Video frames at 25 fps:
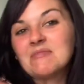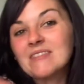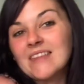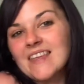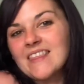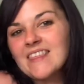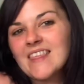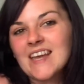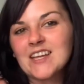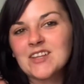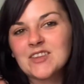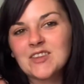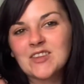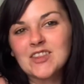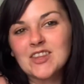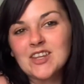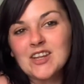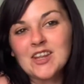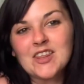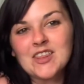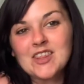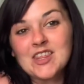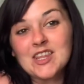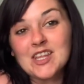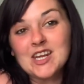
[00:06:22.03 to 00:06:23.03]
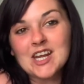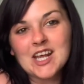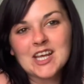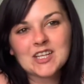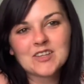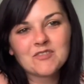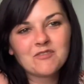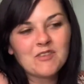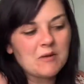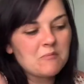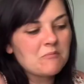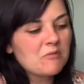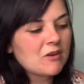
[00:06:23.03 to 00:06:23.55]
that's the next
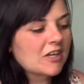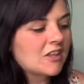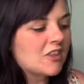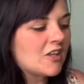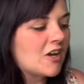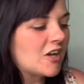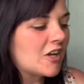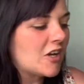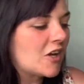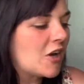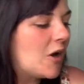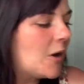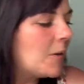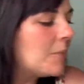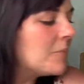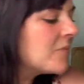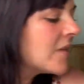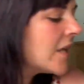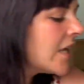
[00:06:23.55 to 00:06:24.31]
fabric that I got.